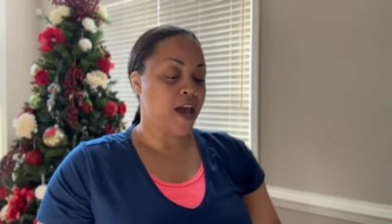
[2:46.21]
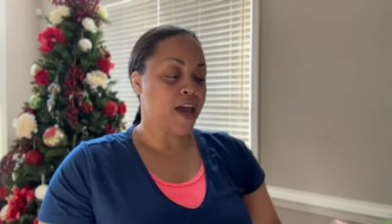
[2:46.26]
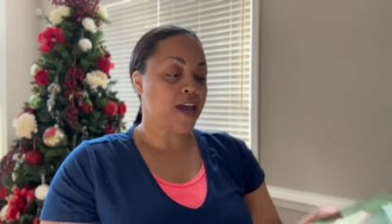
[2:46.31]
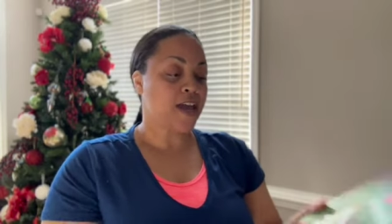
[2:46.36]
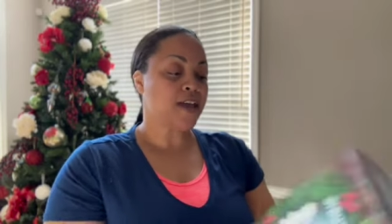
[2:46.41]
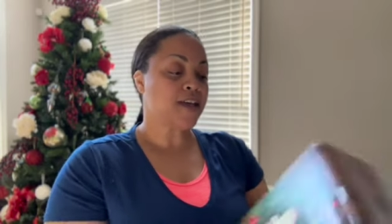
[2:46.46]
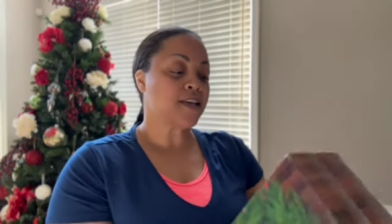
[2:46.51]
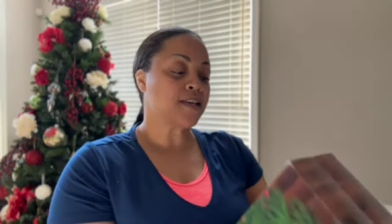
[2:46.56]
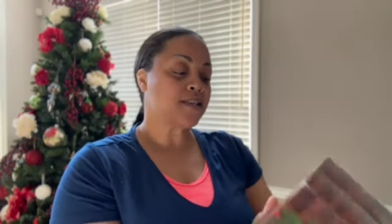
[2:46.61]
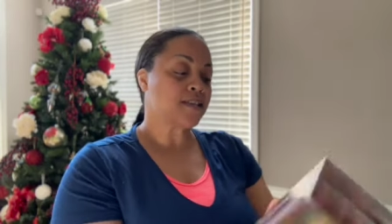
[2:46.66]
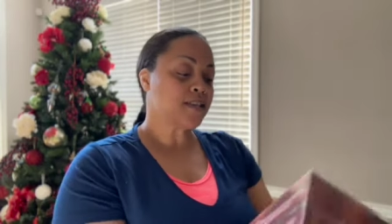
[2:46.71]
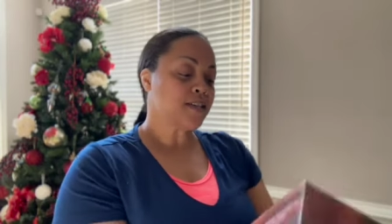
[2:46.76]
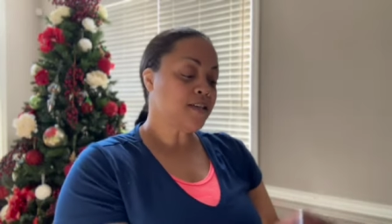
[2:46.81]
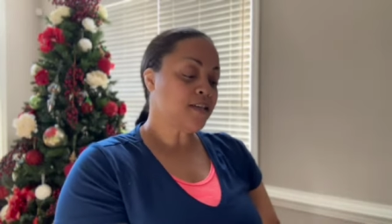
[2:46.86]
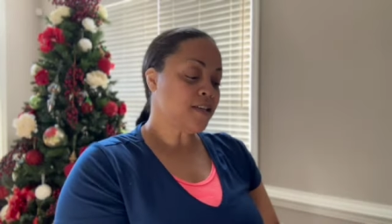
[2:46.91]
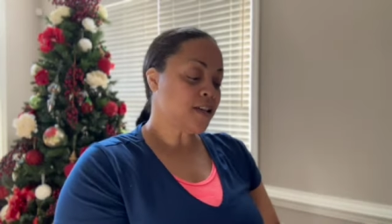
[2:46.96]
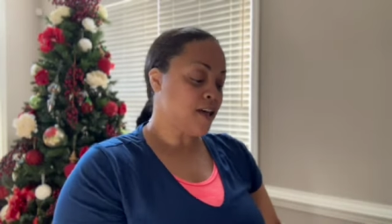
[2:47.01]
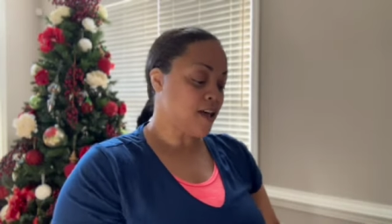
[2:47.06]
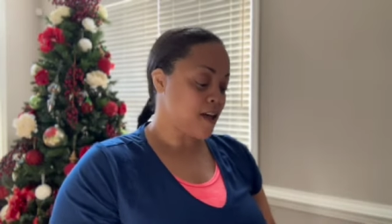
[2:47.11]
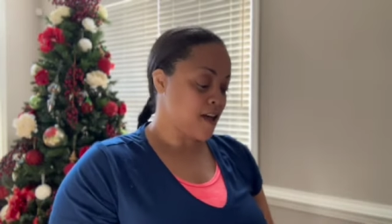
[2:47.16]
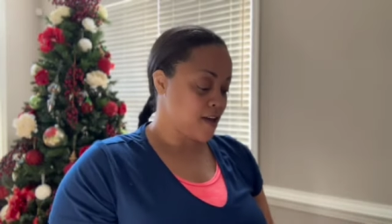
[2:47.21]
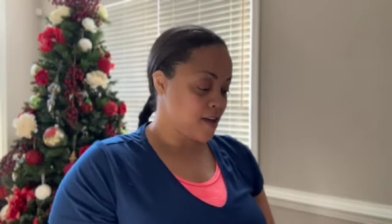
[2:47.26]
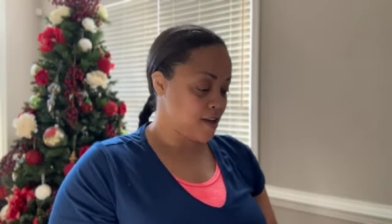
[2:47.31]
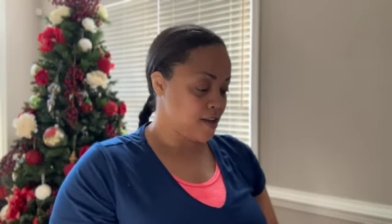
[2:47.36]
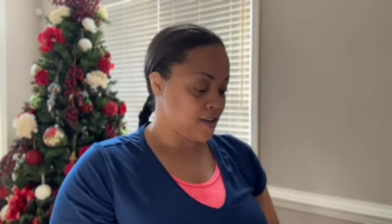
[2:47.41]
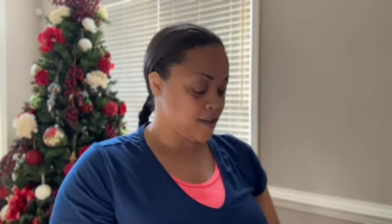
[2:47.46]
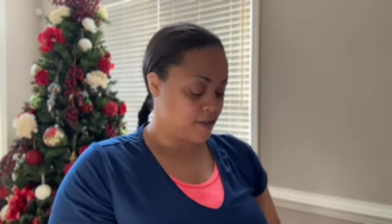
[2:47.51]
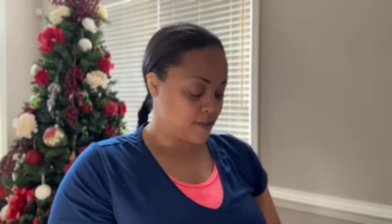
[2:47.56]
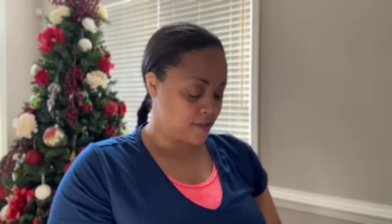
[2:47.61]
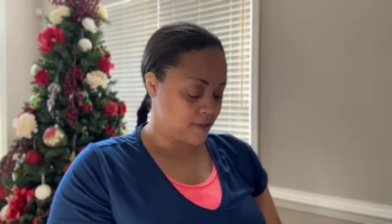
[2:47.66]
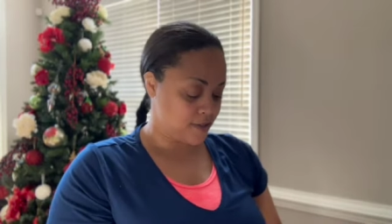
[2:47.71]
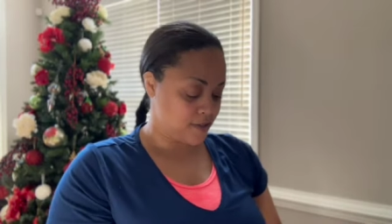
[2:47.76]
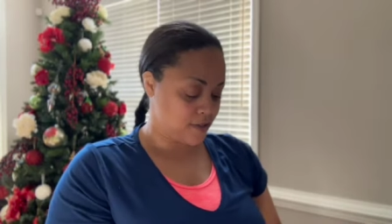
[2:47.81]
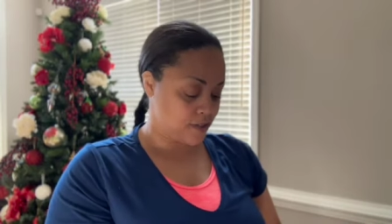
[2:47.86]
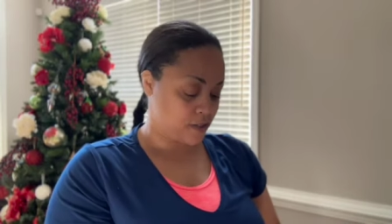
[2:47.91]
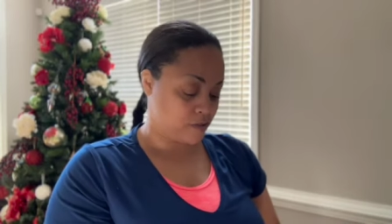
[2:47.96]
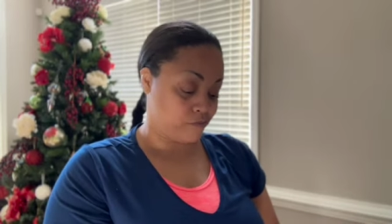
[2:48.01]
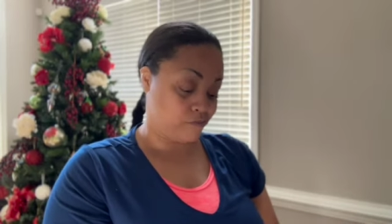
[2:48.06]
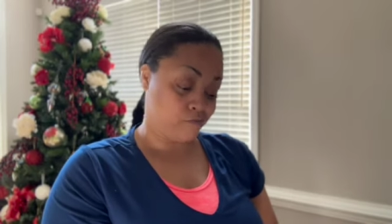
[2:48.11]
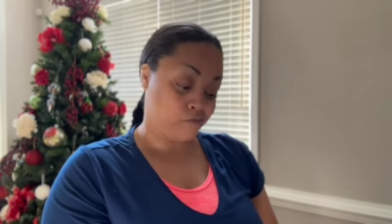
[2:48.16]
And it
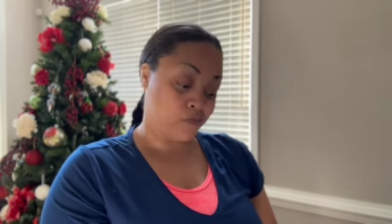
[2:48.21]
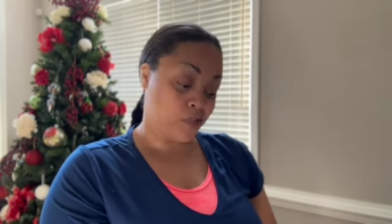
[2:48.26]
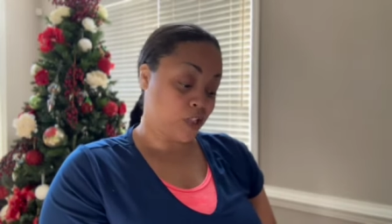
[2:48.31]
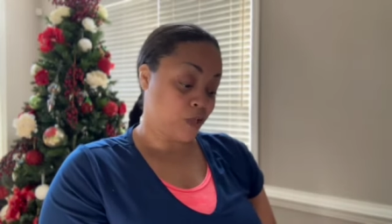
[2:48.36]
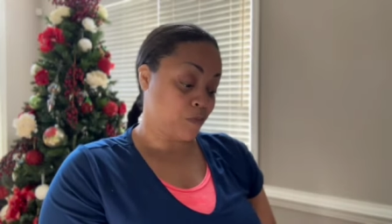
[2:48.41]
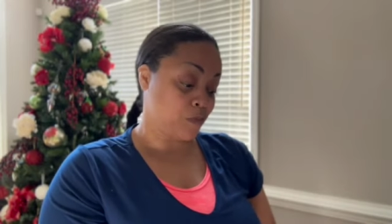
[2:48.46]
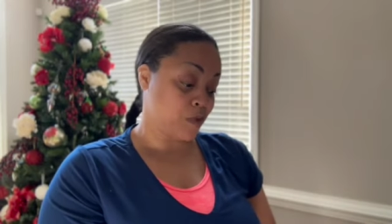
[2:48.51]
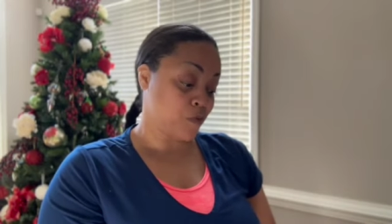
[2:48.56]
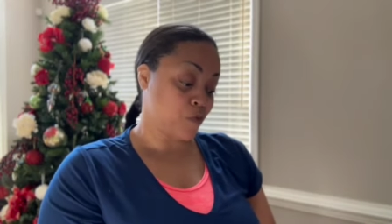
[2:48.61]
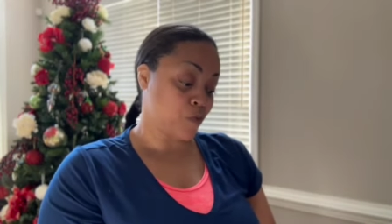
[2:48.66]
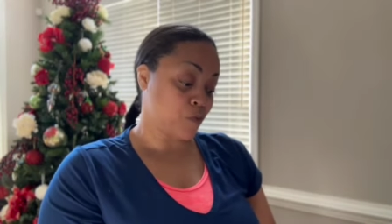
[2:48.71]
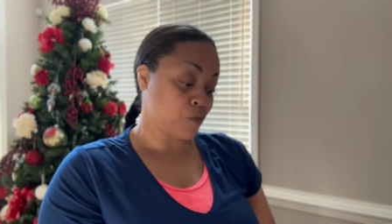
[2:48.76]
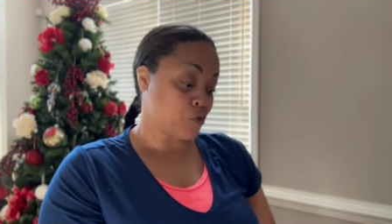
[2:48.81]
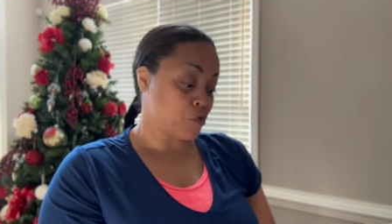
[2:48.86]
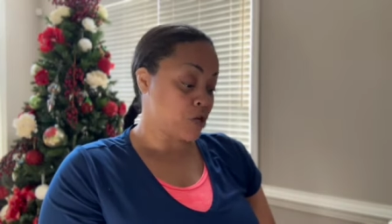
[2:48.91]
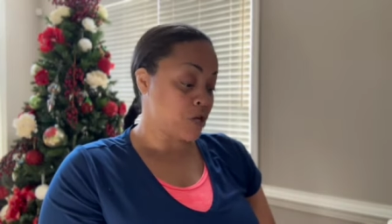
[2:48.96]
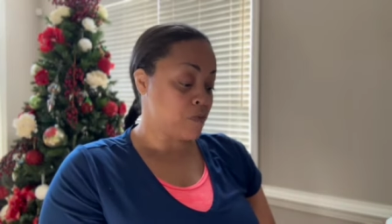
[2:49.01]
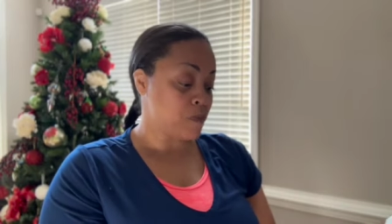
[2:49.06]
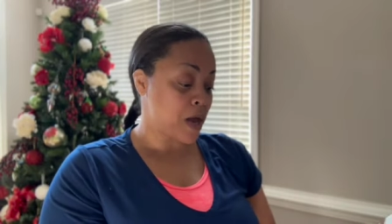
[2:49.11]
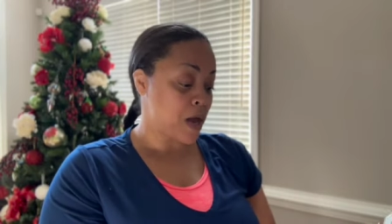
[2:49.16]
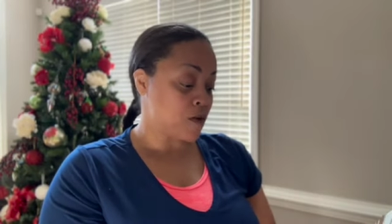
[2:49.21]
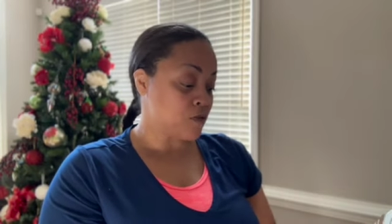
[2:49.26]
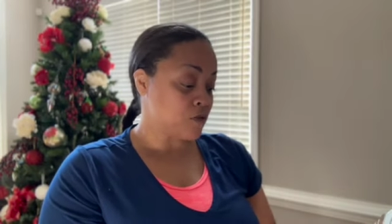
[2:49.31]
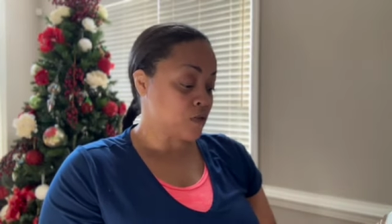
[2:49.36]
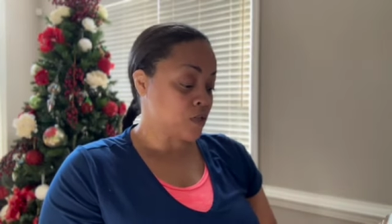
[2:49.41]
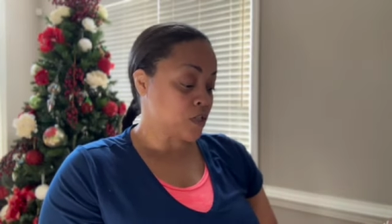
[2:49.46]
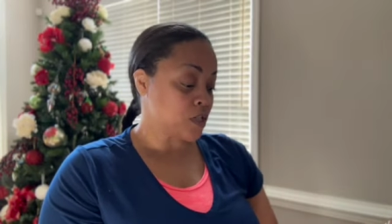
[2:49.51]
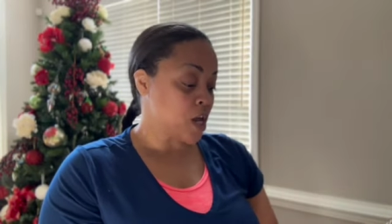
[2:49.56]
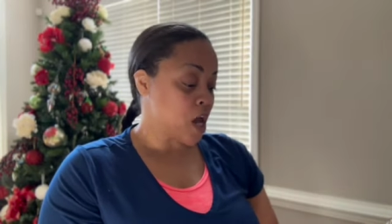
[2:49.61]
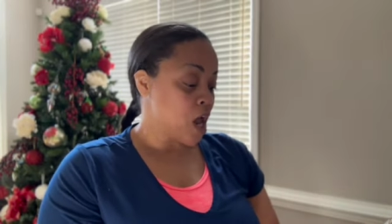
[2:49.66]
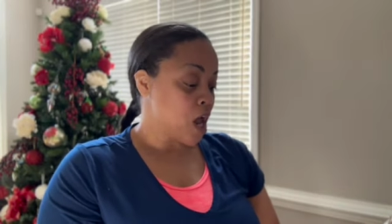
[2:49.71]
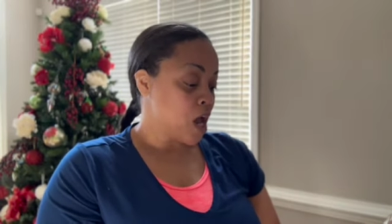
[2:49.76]
has something from Green Mountain,